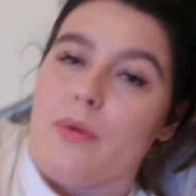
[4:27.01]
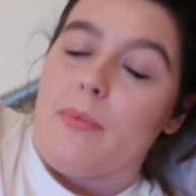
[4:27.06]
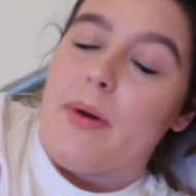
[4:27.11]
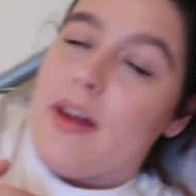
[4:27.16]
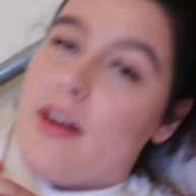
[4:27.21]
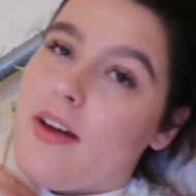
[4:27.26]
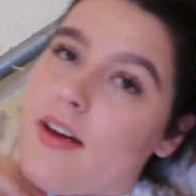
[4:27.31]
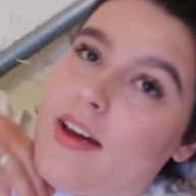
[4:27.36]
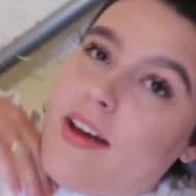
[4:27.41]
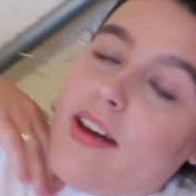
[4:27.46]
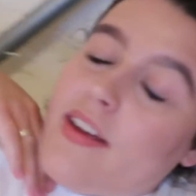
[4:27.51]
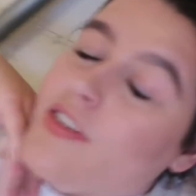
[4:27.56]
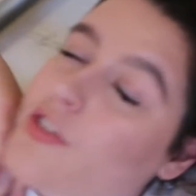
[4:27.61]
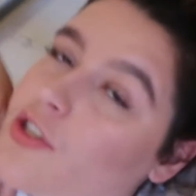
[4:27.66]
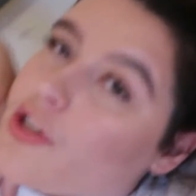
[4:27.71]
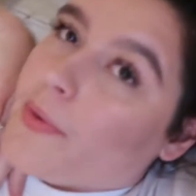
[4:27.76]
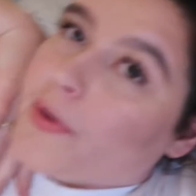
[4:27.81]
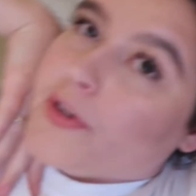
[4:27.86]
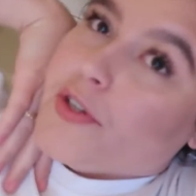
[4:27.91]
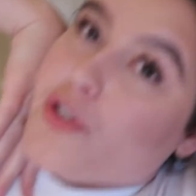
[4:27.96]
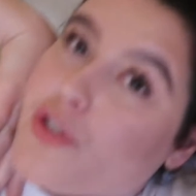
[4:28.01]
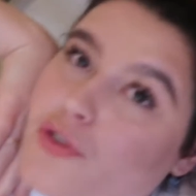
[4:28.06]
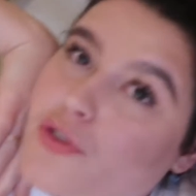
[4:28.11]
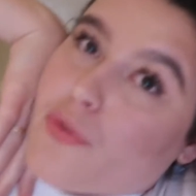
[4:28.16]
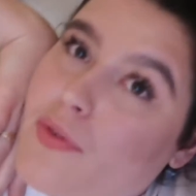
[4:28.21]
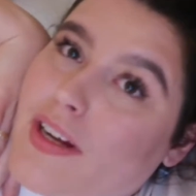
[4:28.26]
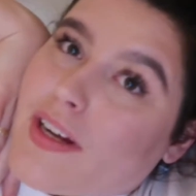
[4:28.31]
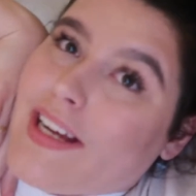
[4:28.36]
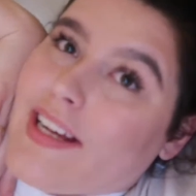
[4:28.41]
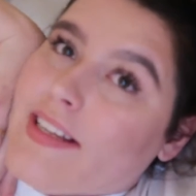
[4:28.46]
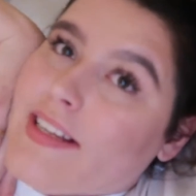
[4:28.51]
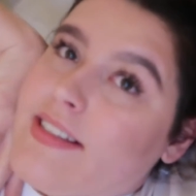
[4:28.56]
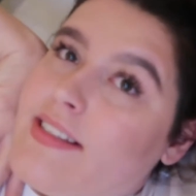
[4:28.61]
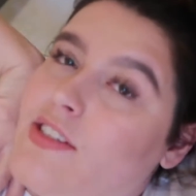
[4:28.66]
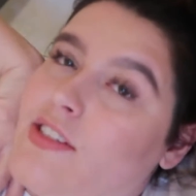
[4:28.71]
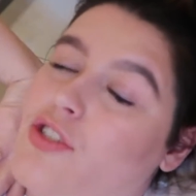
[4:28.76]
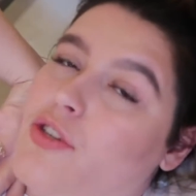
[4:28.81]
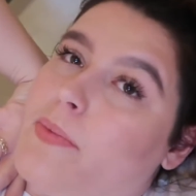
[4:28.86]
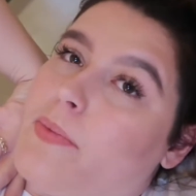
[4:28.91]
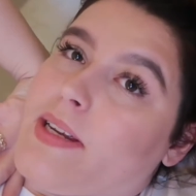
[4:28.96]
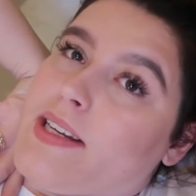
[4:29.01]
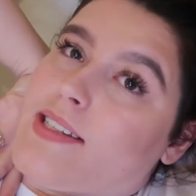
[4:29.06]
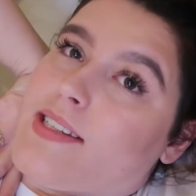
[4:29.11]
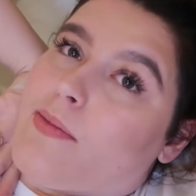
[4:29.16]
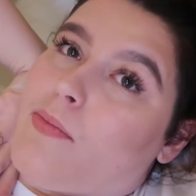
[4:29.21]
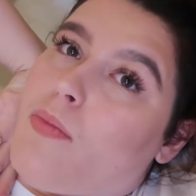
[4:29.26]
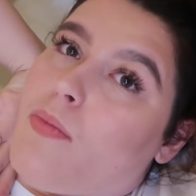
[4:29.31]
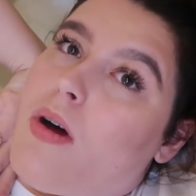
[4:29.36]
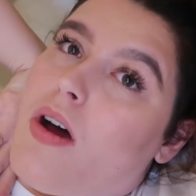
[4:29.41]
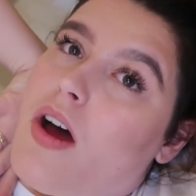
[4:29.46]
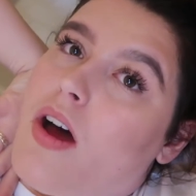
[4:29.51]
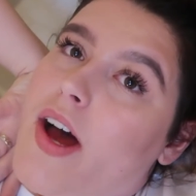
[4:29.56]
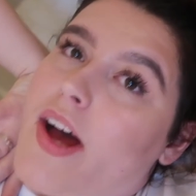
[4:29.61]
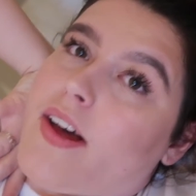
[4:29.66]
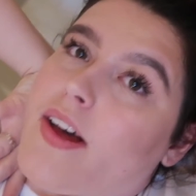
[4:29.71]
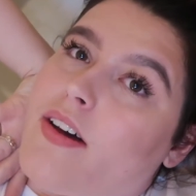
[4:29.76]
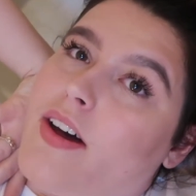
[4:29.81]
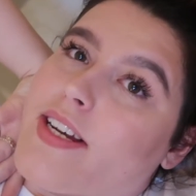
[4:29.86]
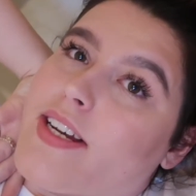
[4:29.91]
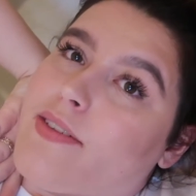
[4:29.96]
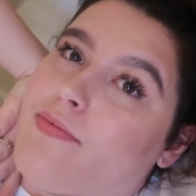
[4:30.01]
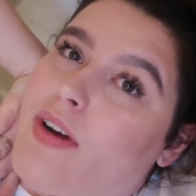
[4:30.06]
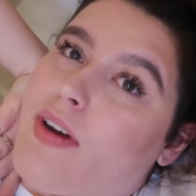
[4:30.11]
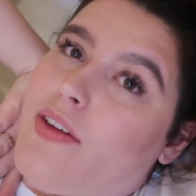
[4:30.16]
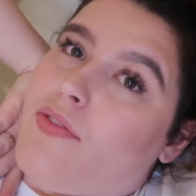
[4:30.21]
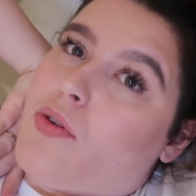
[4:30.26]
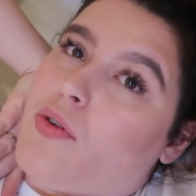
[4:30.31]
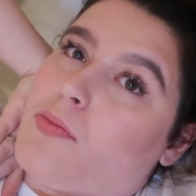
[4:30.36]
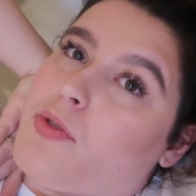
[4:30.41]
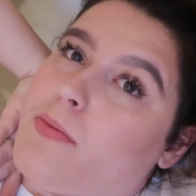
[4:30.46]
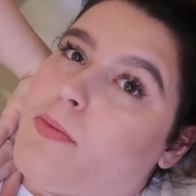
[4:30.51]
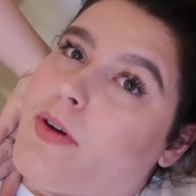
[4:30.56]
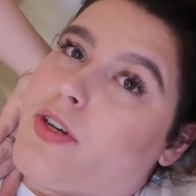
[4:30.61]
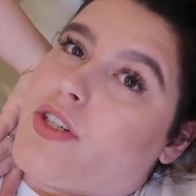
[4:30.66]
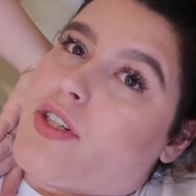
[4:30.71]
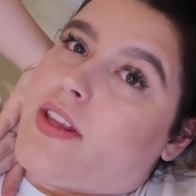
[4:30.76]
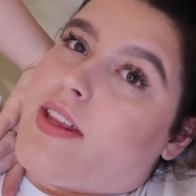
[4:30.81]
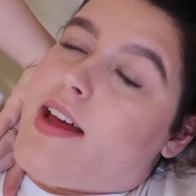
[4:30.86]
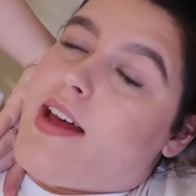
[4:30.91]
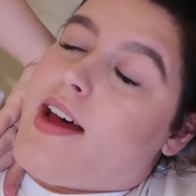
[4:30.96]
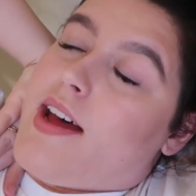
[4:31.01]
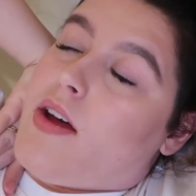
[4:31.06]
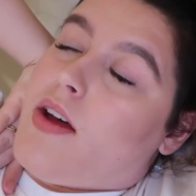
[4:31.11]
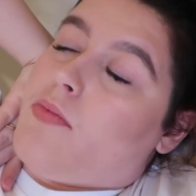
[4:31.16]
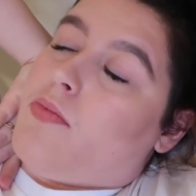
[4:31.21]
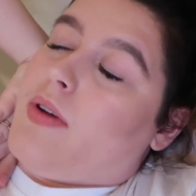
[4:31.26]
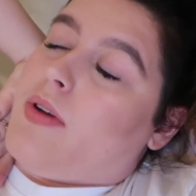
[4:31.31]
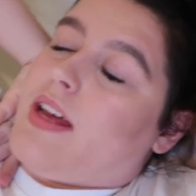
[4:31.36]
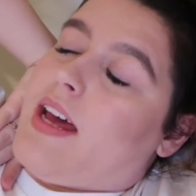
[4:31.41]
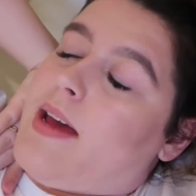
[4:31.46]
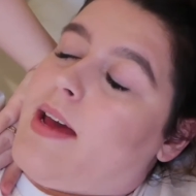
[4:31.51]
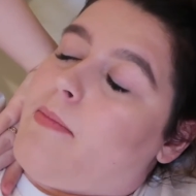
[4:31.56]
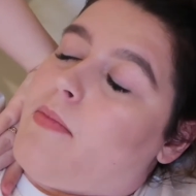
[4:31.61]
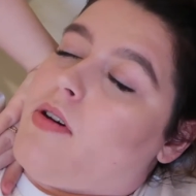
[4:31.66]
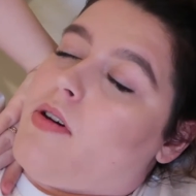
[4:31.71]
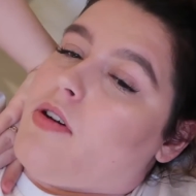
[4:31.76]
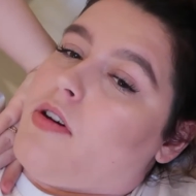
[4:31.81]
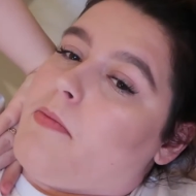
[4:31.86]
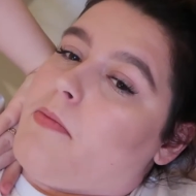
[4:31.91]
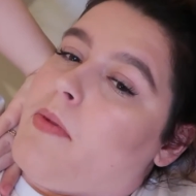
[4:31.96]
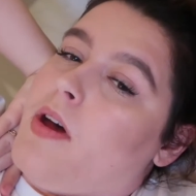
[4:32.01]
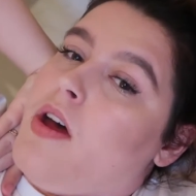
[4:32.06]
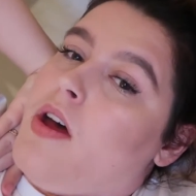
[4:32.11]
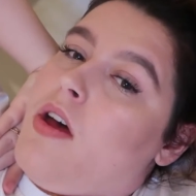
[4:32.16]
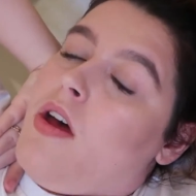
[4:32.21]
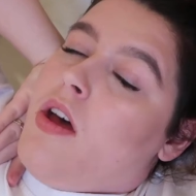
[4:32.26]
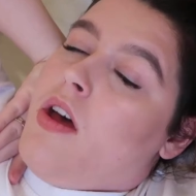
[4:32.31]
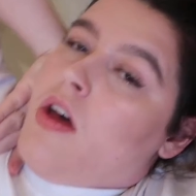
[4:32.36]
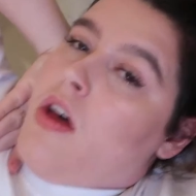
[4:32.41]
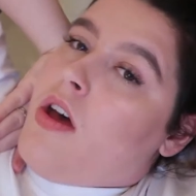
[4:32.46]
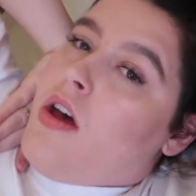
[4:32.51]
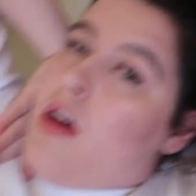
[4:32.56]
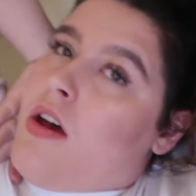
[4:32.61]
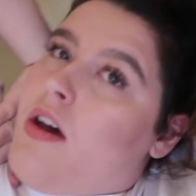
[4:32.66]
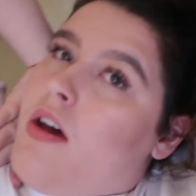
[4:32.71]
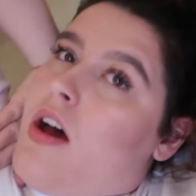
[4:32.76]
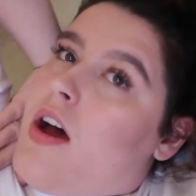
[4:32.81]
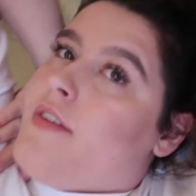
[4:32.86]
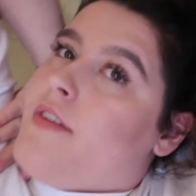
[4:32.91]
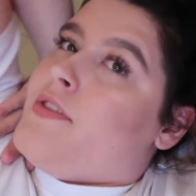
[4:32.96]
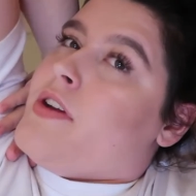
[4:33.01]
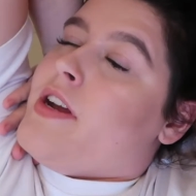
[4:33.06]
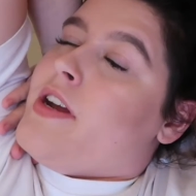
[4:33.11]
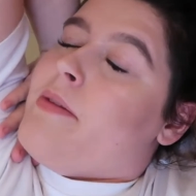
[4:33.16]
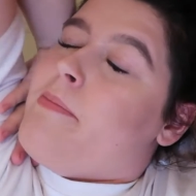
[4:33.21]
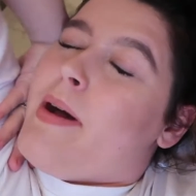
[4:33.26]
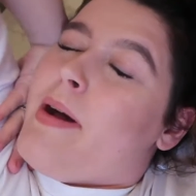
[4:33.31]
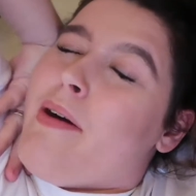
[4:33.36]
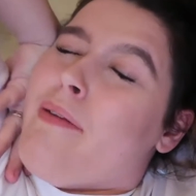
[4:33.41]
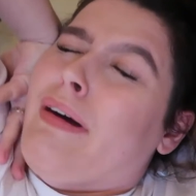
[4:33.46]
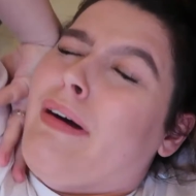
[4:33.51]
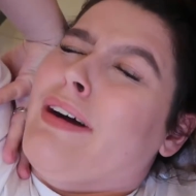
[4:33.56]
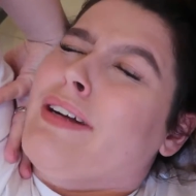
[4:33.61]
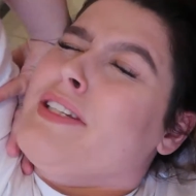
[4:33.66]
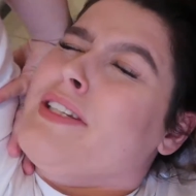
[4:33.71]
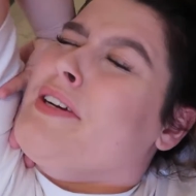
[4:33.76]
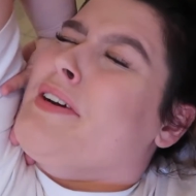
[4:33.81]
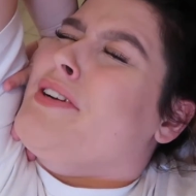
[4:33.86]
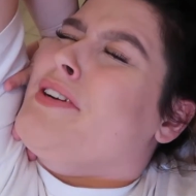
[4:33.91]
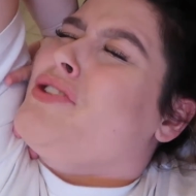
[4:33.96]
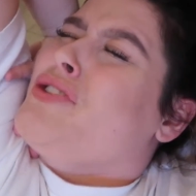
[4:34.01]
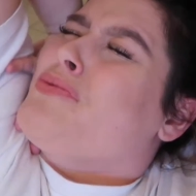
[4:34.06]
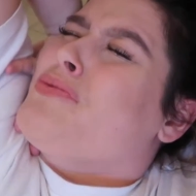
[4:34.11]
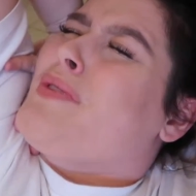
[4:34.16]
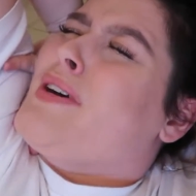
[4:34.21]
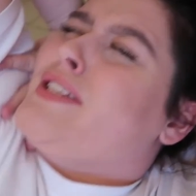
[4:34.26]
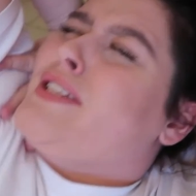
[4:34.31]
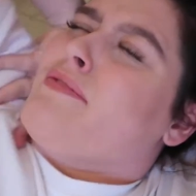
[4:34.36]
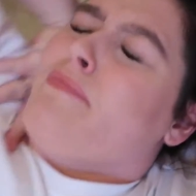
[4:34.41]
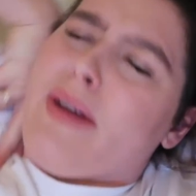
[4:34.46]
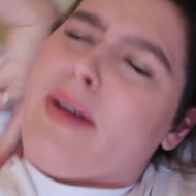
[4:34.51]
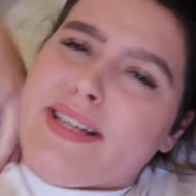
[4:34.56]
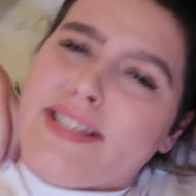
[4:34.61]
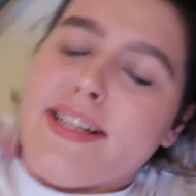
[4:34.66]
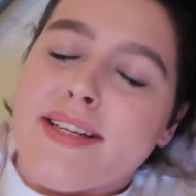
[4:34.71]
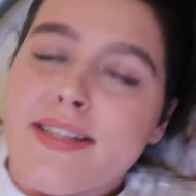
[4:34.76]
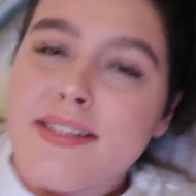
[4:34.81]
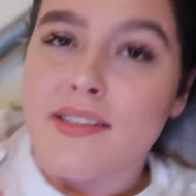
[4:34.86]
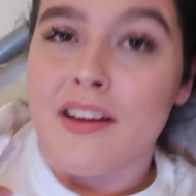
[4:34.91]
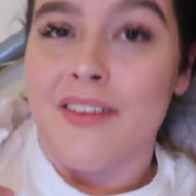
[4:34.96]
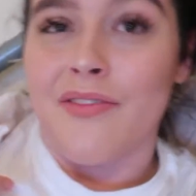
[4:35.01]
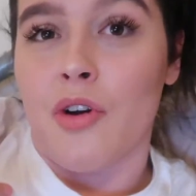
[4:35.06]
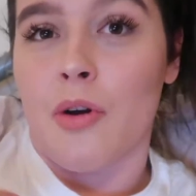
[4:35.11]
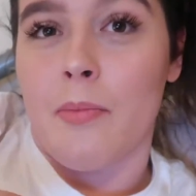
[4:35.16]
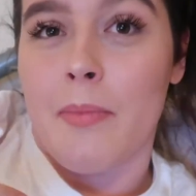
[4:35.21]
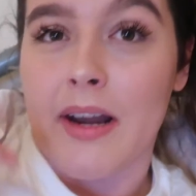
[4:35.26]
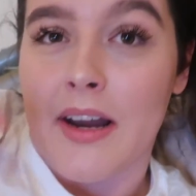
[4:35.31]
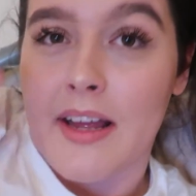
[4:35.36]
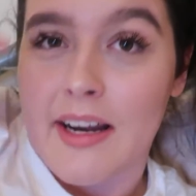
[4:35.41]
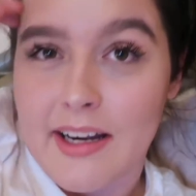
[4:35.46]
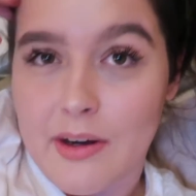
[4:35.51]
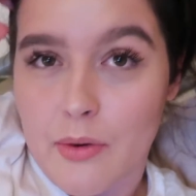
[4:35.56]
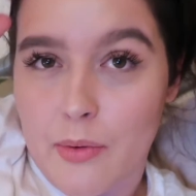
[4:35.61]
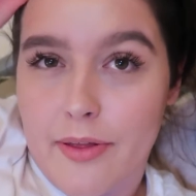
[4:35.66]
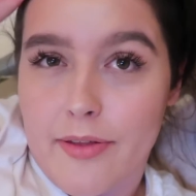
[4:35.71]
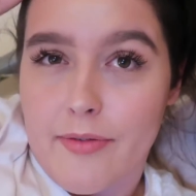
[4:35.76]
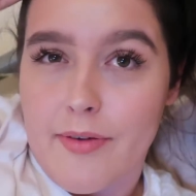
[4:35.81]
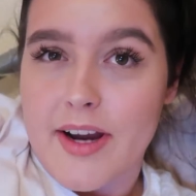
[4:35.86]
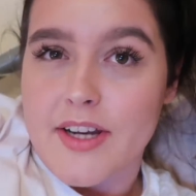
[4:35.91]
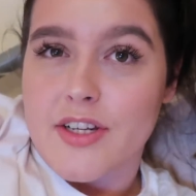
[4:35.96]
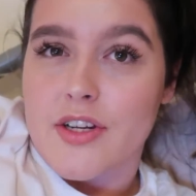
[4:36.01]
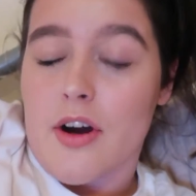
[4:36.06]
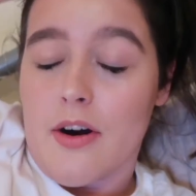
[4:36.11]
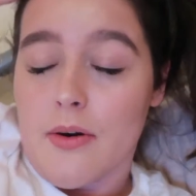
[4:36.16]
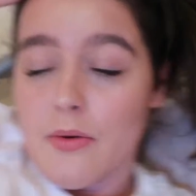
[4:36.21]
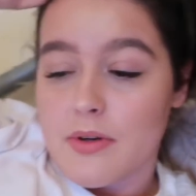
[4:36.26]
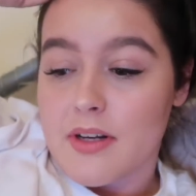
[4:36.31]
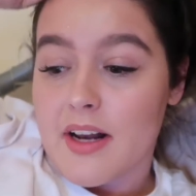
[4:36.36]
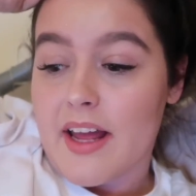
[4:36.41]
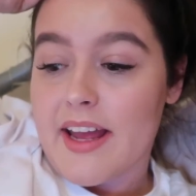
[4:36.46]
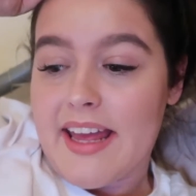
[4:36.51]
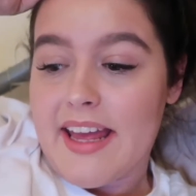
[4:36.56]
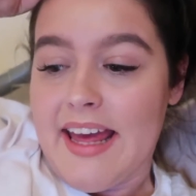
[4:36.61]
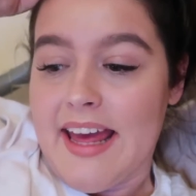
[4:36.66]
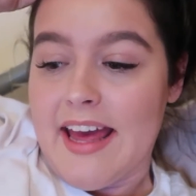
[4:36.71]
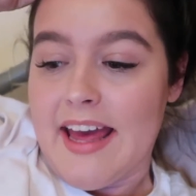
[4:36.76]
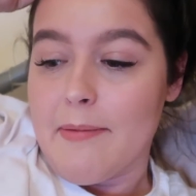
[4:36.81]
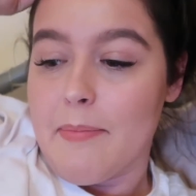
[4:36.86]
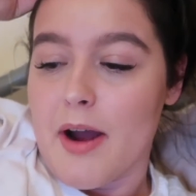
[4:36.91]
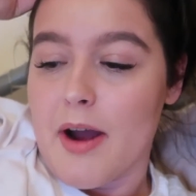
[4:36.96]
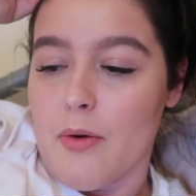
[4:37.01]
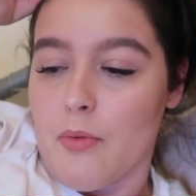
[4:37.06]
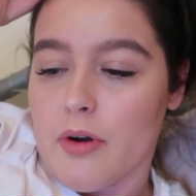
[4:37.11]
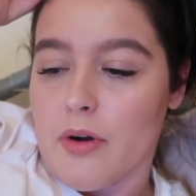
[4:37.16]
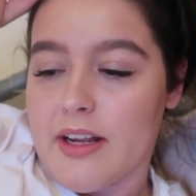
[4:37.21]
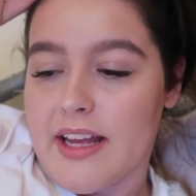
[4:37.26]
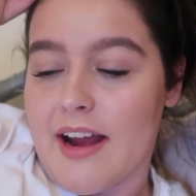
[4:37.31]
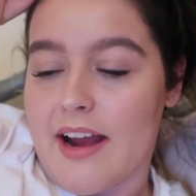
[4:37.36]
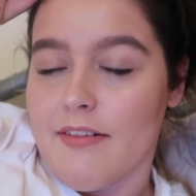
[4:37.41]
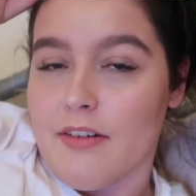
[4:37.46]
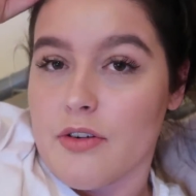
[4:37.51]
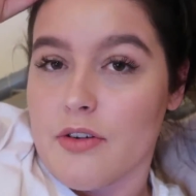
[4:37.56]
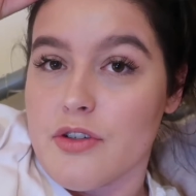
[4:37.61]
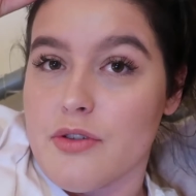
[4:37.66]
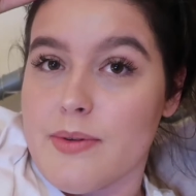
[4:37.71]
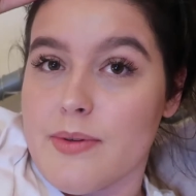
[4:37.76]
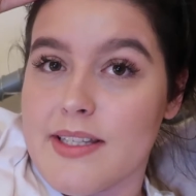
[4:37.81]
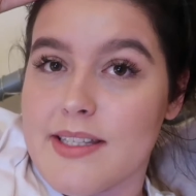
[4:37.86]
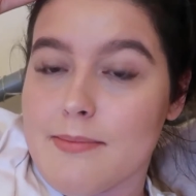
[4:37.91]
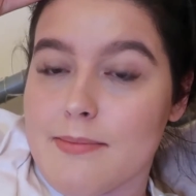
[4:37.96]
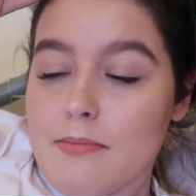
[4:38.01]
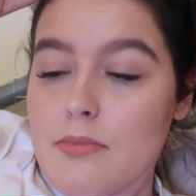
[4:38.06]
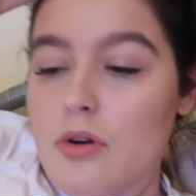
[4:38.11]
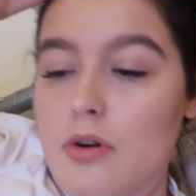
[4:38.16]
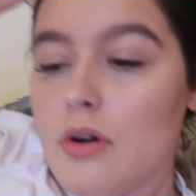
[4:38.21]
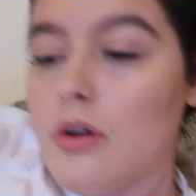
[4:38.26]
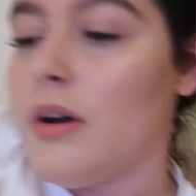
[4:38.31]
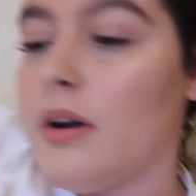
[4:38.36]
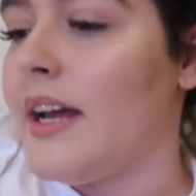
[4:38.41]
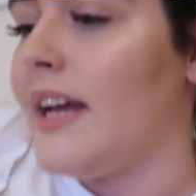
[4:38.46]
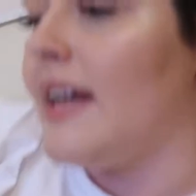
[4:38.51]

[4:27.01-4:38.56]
We were at 200 Degrees doing some work. I didn't really film too much in there. We came home. I've done about 200 words of my disc. I've got my like little threshold like hit, but I want to carry on doing some more.